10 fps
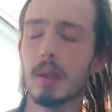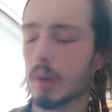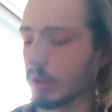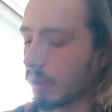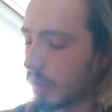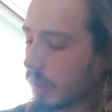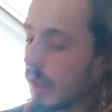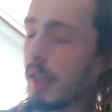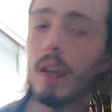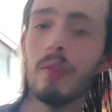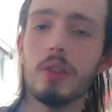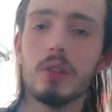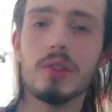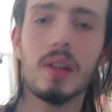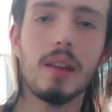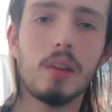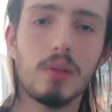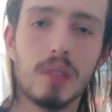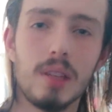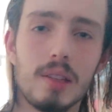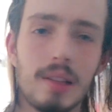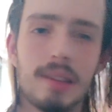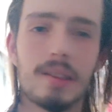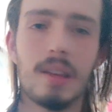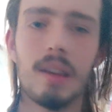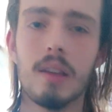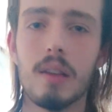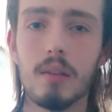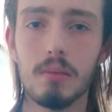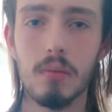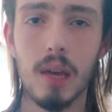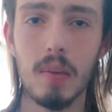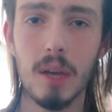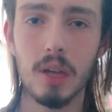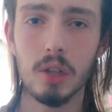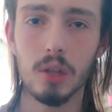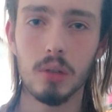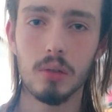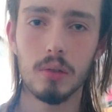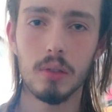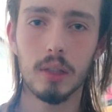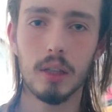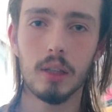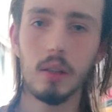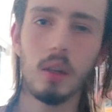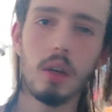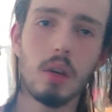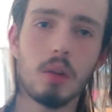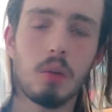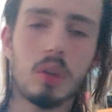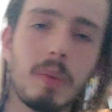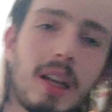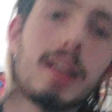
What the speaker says: Anyway, look, if you just stay in those keys, let's stay A major, okay? Watch me